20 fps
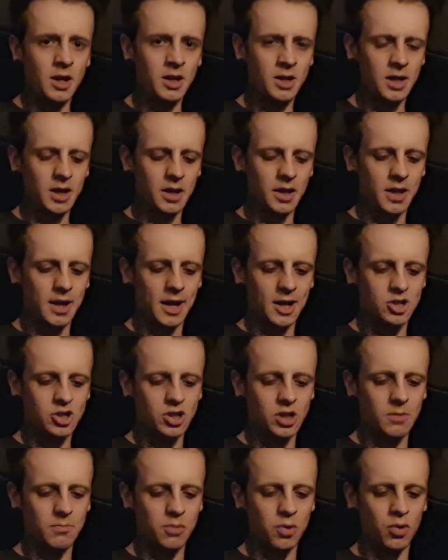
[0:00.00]
In India, they
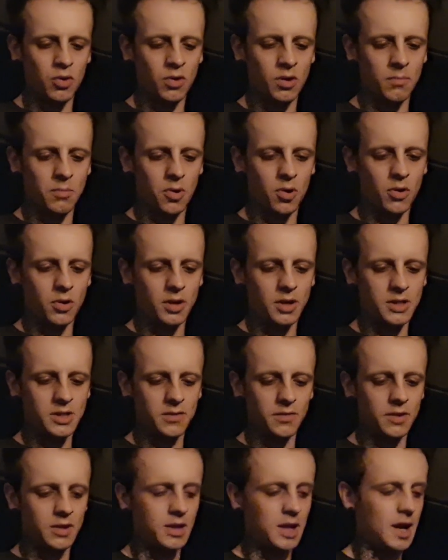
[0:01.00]
actually burn the
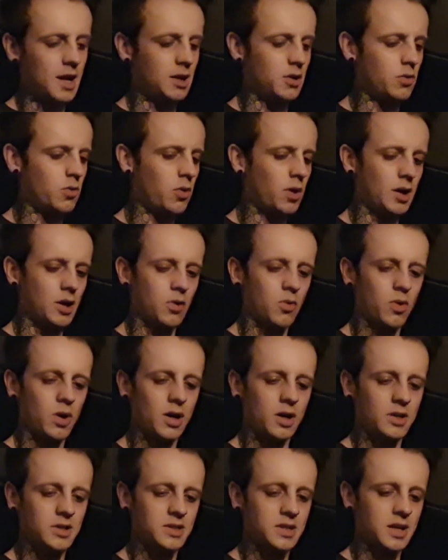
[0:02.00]
bodies of the dead
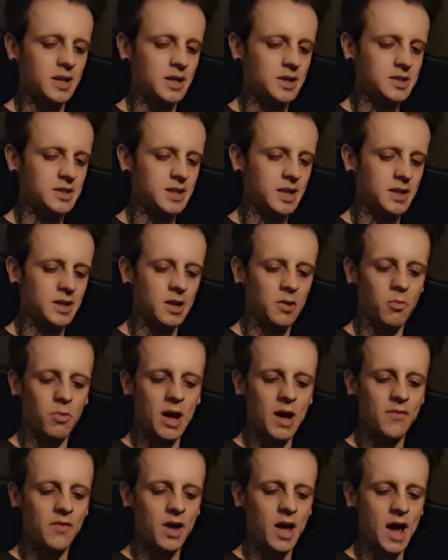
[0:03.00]
quite quick because they understand
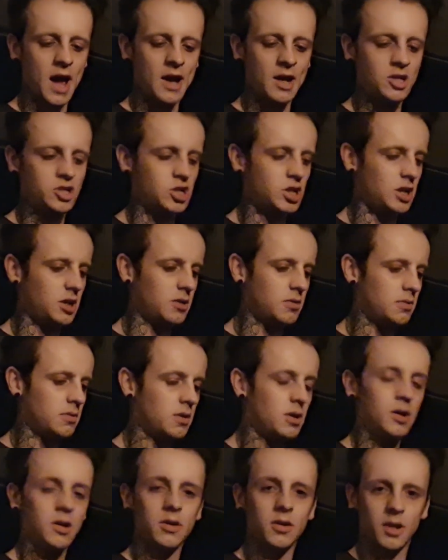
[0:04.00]
that whatever energy,
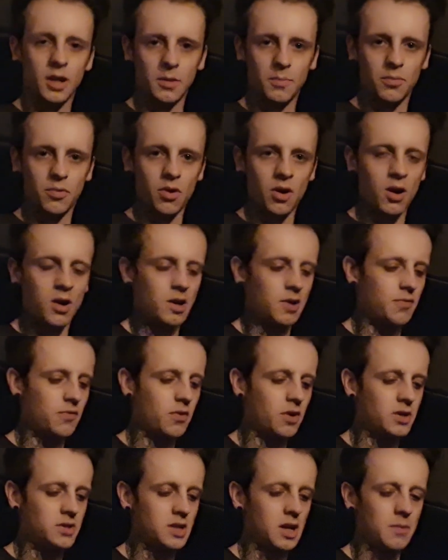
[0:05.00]
like
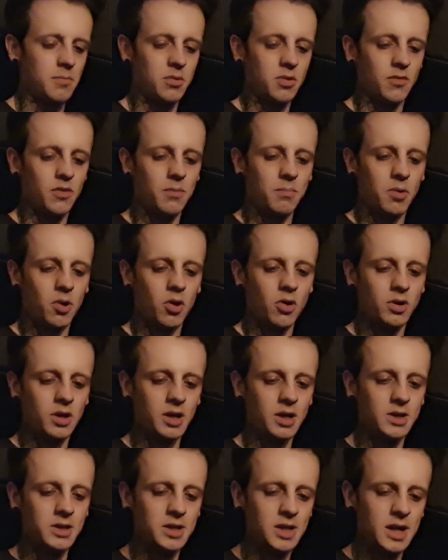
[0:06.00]
prana, for example, of the
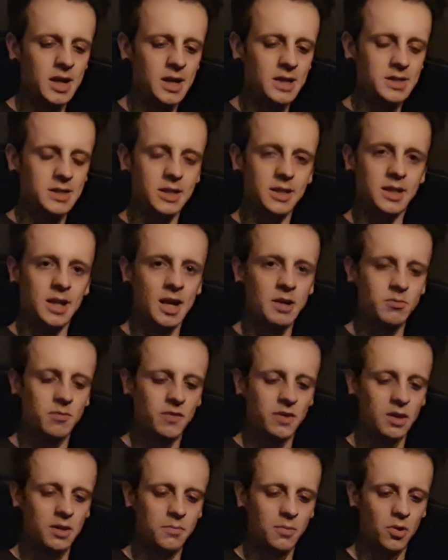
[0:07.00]
body is
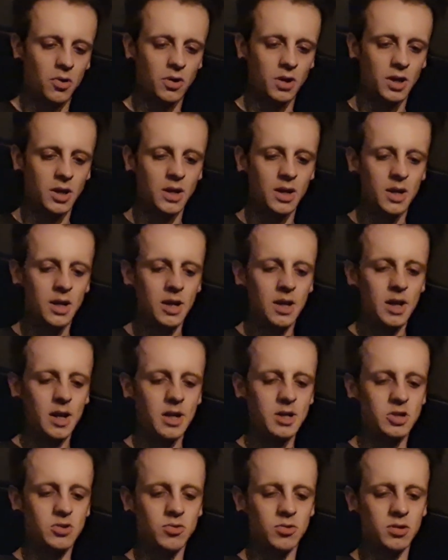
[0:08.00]
contained within the body,
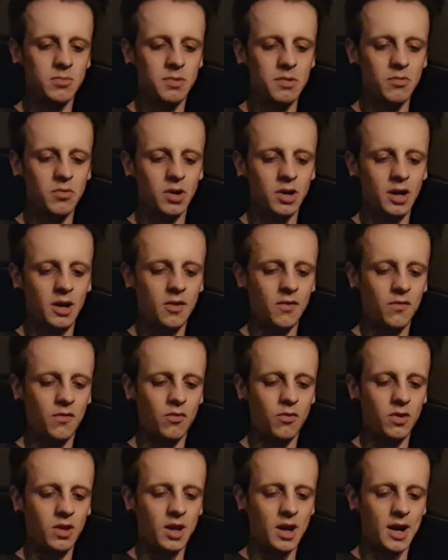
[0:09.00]
is going to be
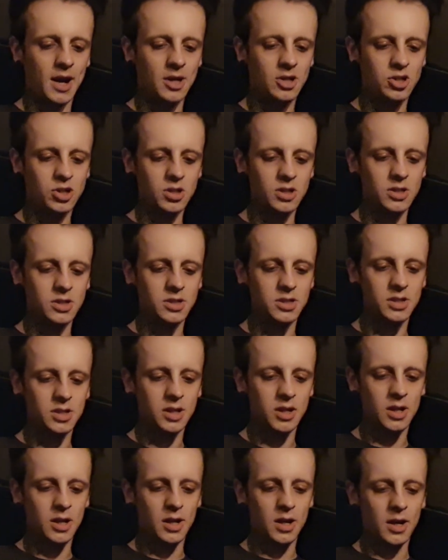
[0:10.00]
released through the
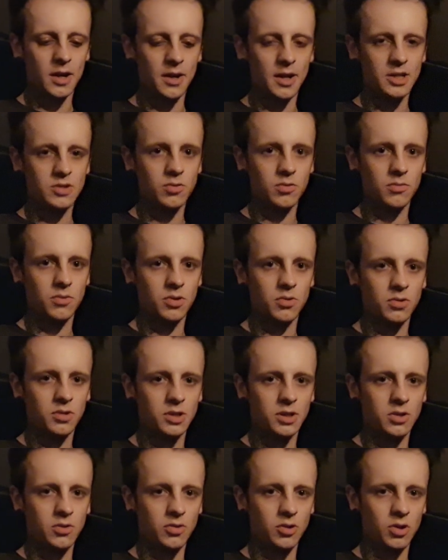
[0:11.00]
ashes. And that's what we're
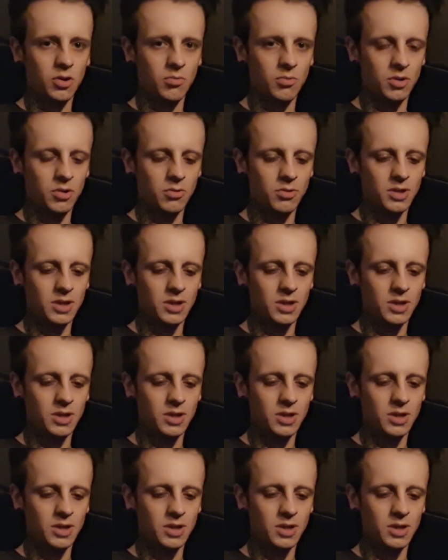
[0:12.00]
going to do here.